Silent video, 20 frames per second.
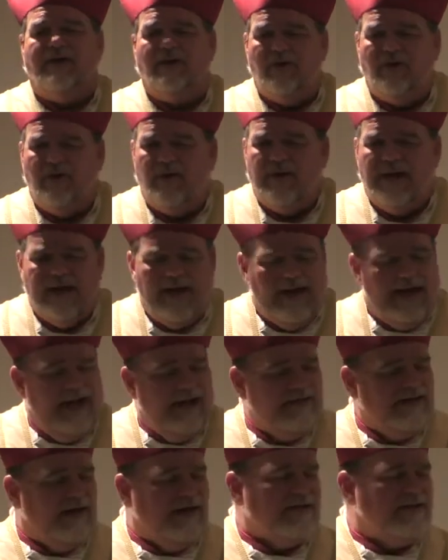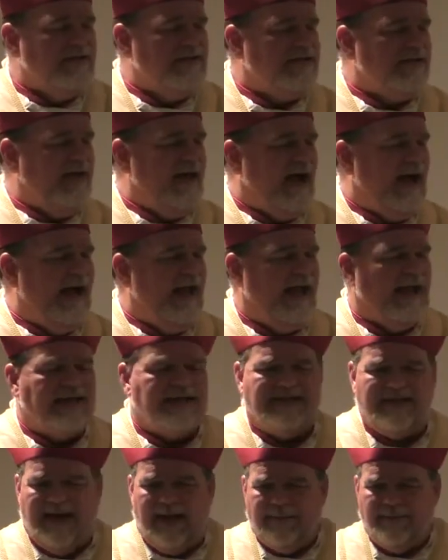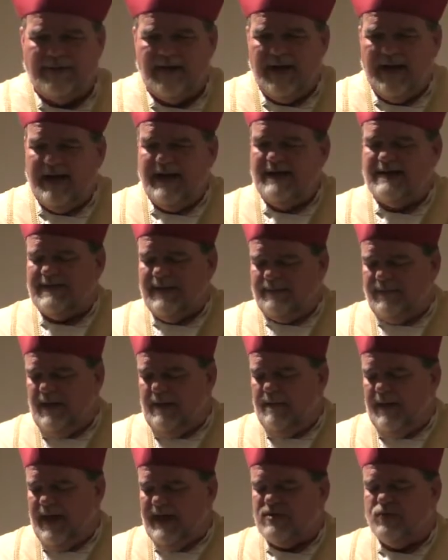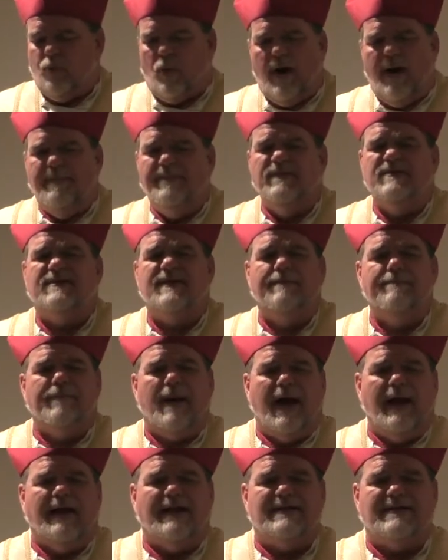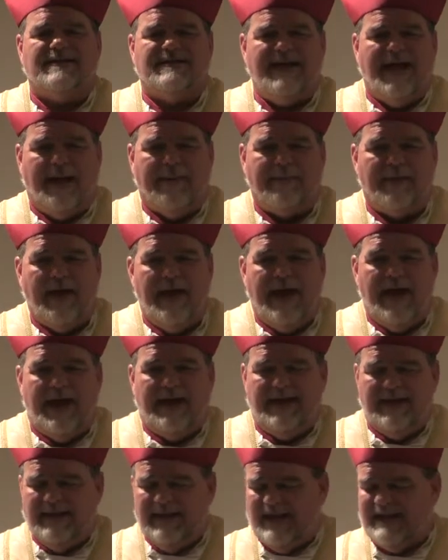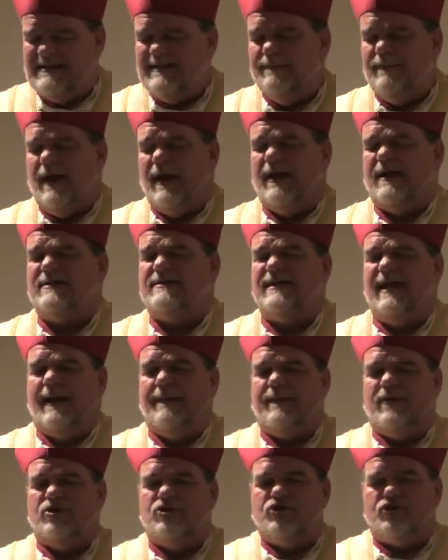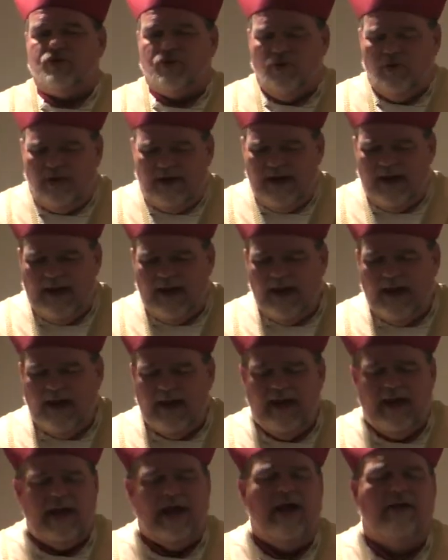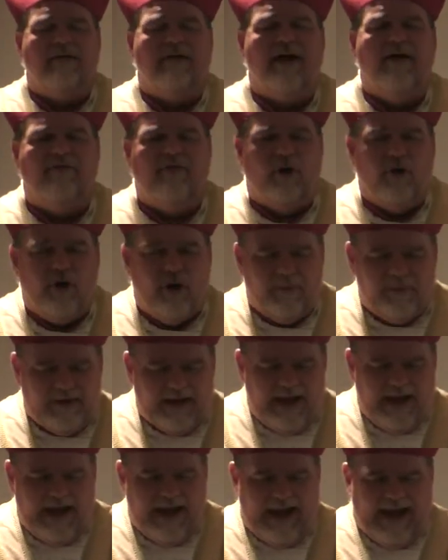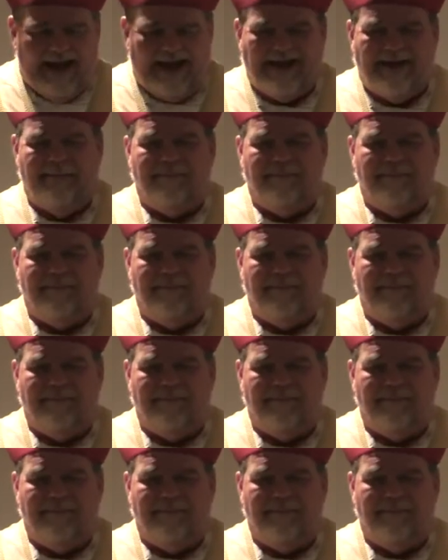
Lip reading: do. He doesn't say, I accept. He simply makes one symbolic step. And in that symbolic step is truly, irrevocably, and